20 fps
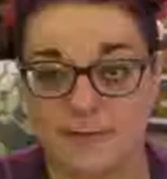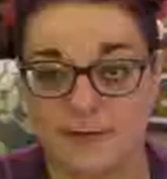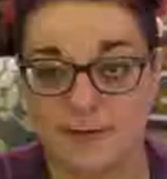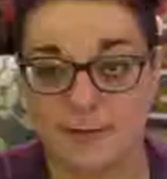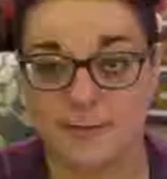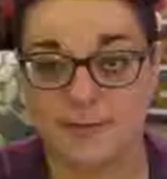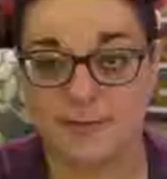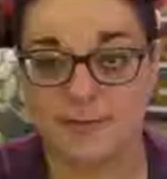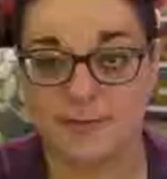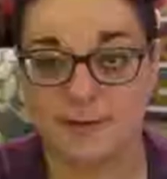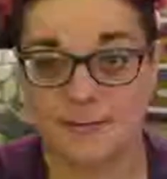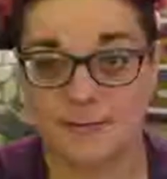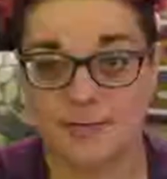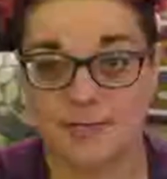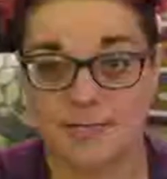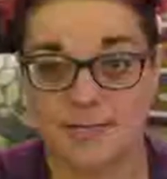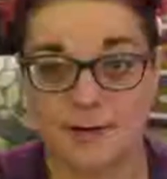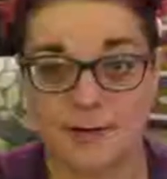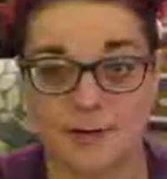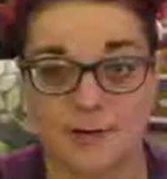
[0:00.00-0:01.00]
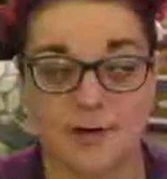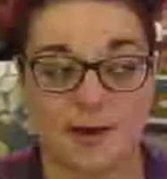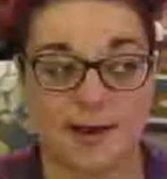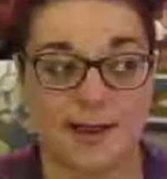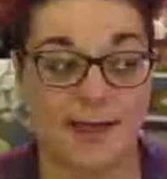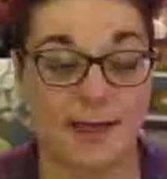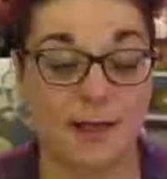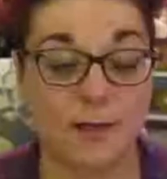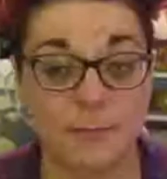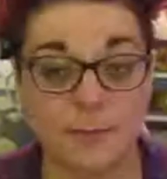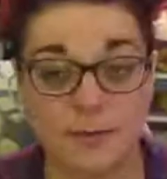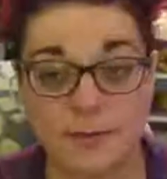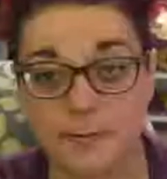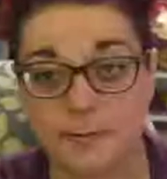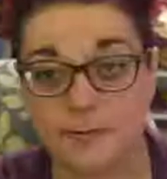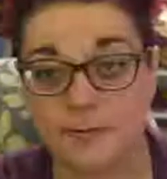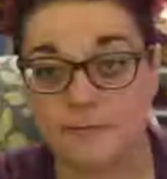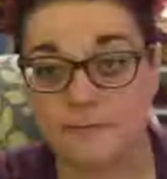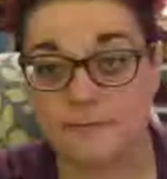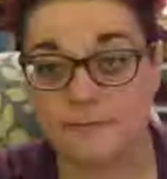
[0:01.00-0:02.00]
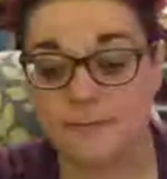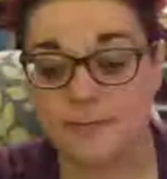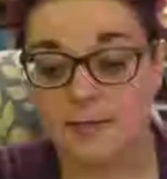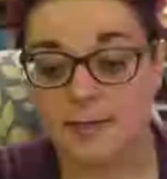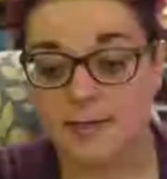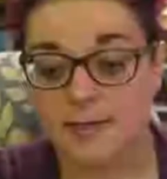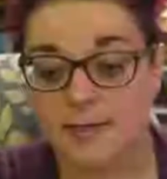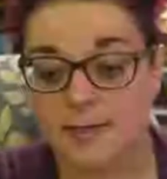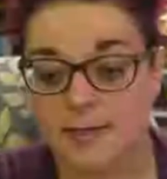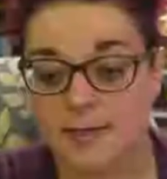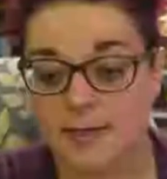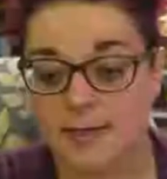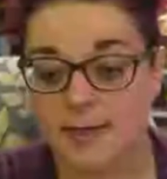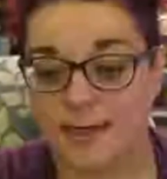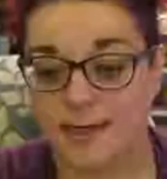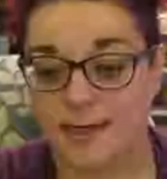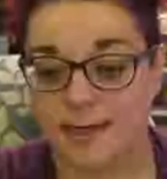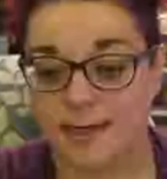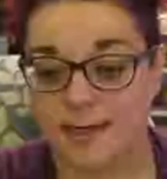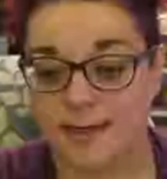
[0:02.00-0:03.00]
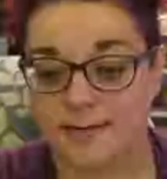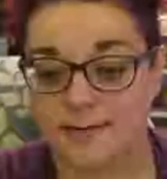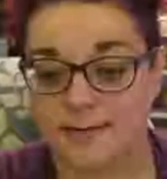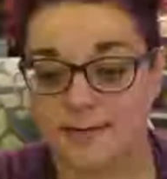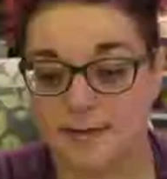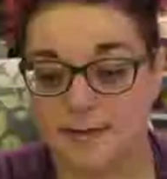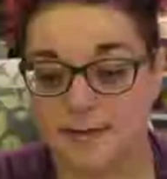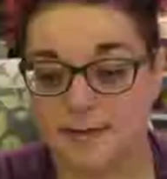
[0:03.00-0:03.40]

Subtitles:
famous. I'm just here to try to help people. And